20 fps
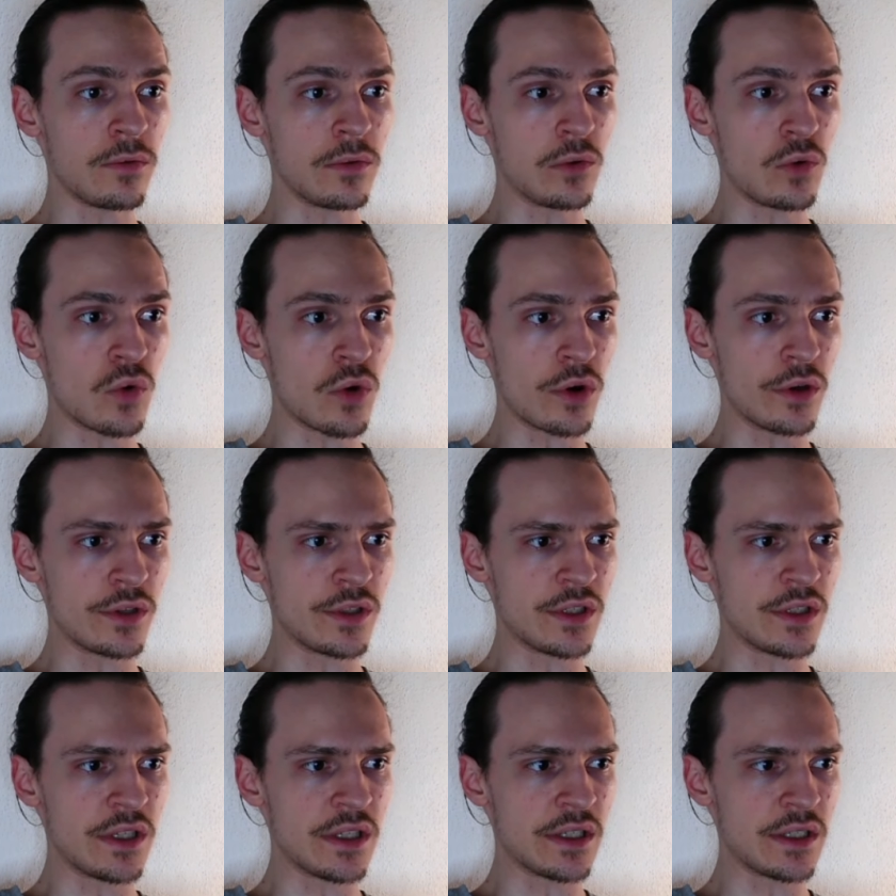floor
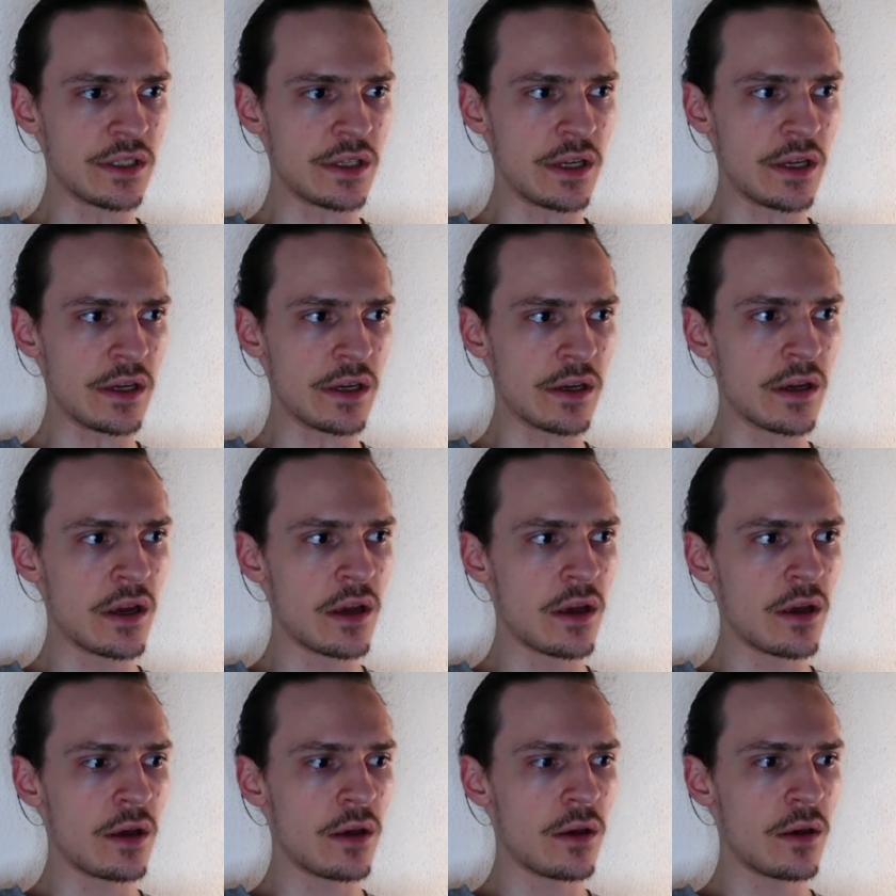
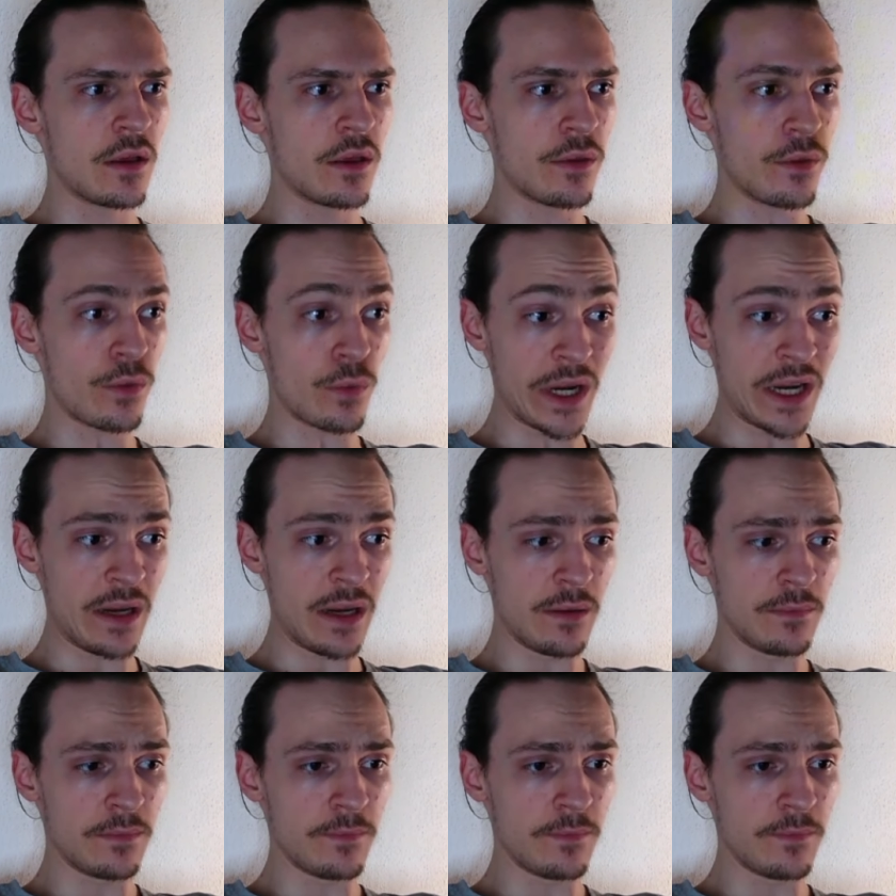63.